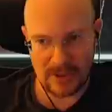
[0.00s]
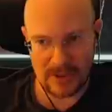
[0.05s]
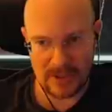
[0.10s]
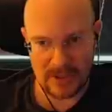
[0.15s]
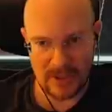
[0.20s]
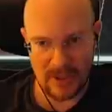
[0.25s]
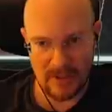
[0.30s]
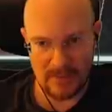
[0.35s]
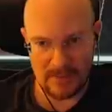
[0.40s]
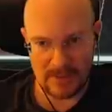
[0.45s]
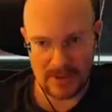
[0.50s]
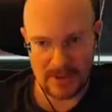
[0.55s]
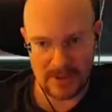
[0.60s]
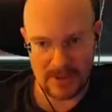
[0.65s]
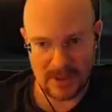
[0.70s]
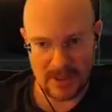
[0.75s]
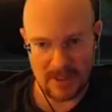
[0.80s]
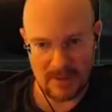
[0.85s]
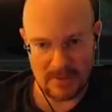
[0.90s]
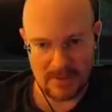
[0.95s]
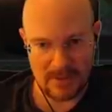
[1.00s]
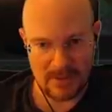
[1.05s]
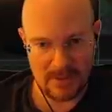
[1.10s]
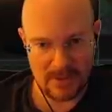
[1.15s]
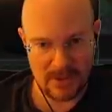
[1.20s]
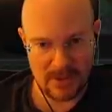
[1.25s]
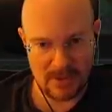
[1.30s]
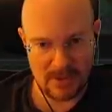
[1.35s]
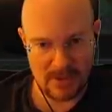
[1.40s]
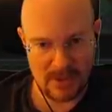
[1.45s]
good times, good times. You
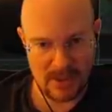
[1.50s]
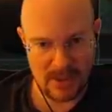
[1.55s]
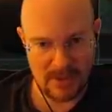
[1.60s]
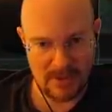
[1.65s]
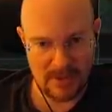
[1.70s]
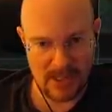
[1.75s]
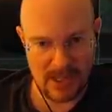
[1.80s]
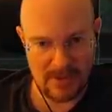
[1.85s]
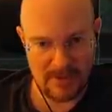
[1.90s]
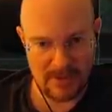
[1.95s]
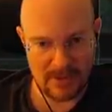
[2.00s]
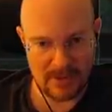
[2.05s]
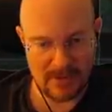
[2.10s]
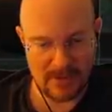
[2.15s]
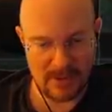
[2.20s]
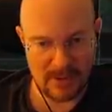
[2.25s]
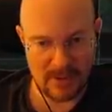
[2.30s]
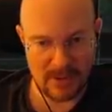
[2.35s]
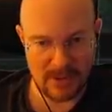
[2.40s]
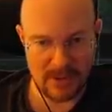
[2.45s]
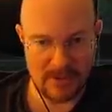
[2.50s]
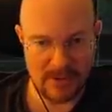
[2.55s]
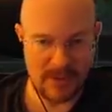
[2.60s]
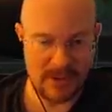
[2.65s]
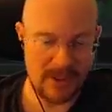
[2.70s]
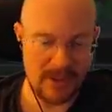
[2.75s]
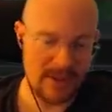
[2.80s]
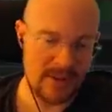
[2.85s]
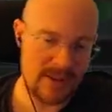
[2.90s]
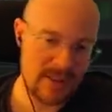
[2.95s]
enjoy having your Vulcan over
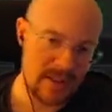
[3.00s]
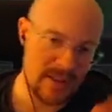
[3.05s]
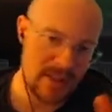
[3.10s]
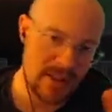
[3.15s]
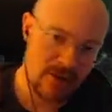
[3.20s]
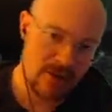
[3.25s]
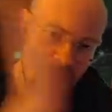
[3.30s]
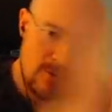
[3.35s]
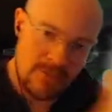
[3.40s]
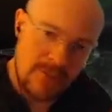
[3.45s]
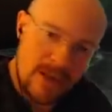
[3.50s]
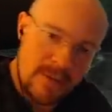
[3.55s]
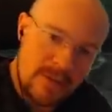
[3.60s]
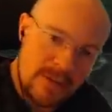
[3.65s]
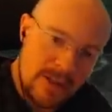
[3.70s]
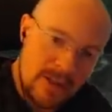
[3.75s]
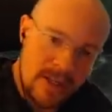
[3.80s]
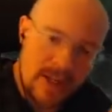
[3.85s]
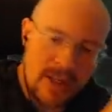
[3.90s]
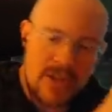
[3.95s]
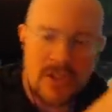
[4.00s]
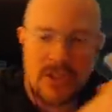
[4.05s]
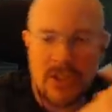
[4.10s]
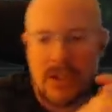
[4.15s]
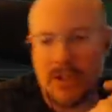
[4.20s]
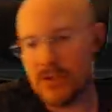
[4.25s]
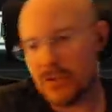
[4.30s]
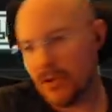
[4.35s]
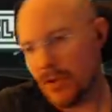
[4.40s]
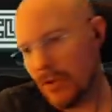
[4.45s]
there. Slughome Nebula, Engi
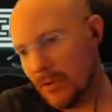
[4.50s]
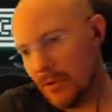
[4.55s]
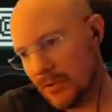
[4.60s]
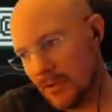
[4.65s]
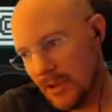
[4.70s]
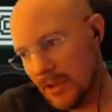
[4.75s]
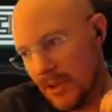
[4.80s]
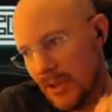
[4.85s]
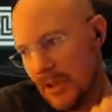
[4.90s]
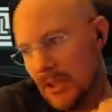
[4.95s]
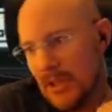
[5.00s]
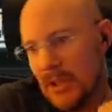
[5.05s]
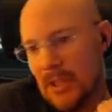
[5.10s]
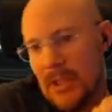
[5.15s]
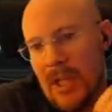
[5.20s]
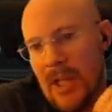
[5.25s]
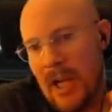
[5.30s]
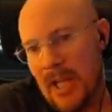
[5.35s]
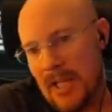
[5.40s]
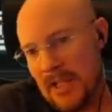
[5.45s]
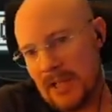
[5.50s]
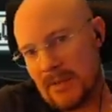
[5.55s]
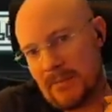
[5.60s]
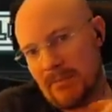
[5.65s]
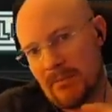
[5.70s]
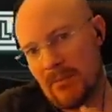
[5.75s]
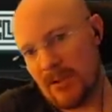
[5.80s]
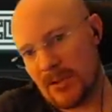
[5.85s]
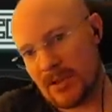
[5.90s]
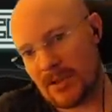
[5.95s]
controlled. I think
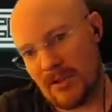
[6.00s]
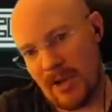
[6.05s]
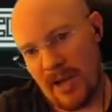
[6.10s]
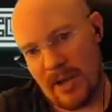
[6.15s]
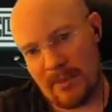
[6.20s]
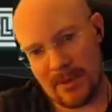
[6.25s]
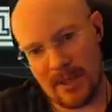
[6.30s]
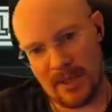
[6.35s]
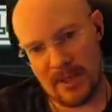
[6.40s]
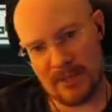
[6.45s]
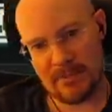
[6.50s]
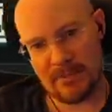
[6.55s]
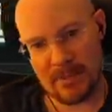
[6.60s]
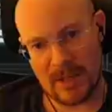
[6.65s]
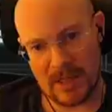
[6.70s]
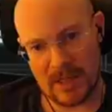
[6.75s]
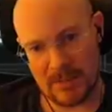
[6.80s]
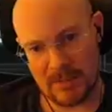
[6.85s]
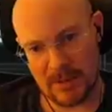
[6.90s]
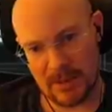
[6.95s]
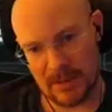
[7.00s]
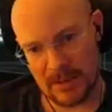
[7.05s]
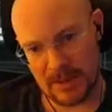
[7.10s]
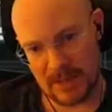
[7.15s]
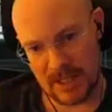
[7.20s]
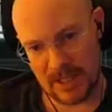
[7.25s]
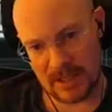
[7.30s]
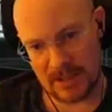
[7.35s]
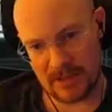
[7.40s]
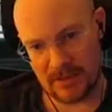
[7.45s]
more scrap gain
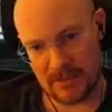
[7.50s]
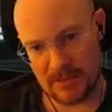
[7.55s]
possibilities actually